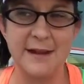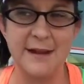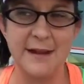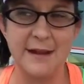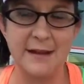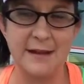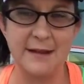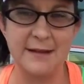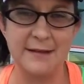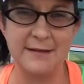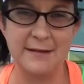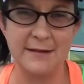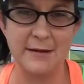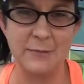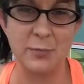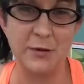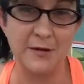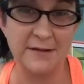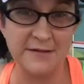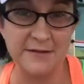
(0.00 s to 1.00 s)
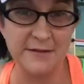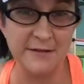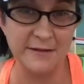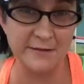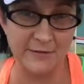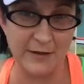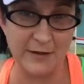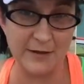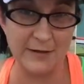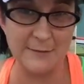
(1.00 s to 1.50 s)
And personal
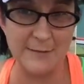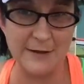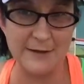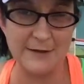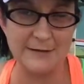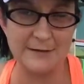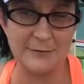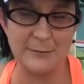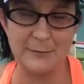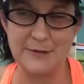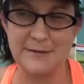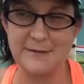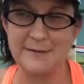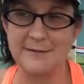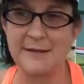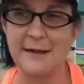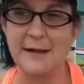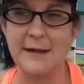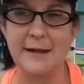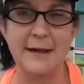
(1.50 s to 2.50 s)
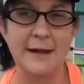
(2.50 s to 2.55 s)
development was